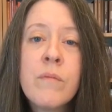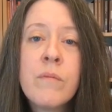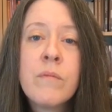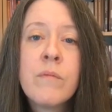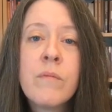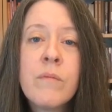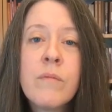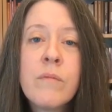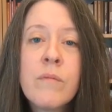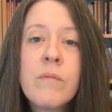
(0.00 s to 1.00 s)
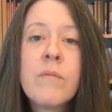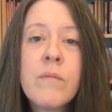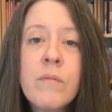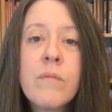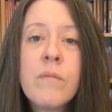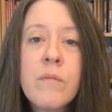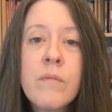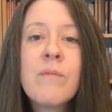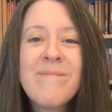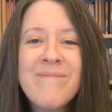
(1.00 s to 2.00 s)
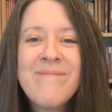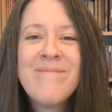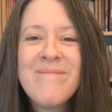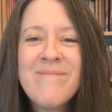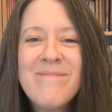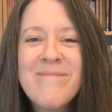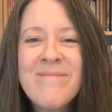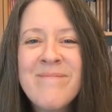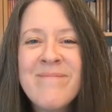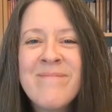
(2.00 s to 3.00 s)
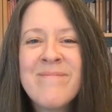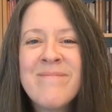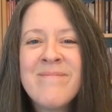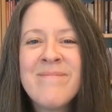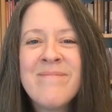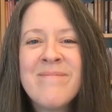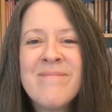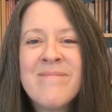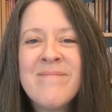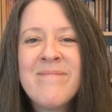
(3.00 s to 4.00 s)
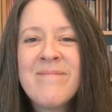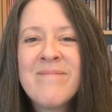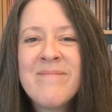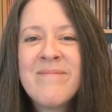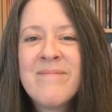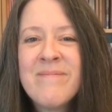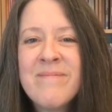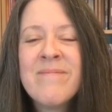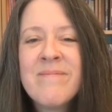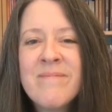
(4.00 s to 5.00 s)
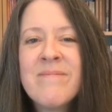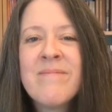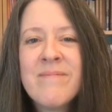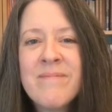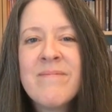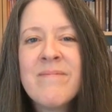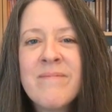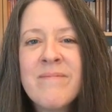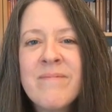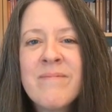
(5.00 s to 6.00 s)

(not speaking)